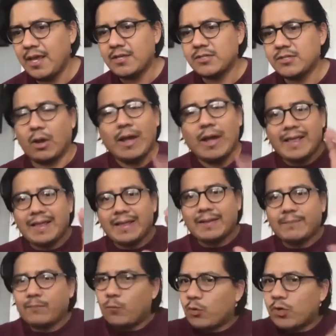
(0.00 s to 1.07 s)
So
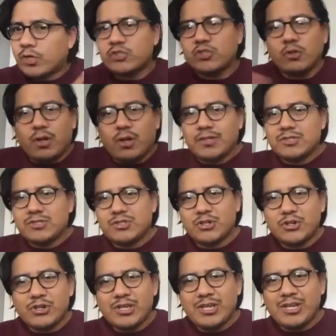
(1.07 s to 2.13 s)
we're still on this
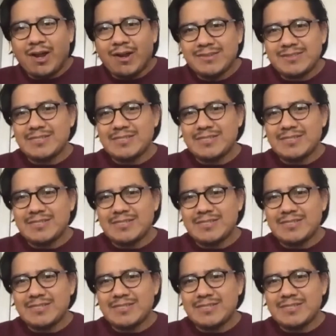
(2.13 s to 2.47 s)
journey on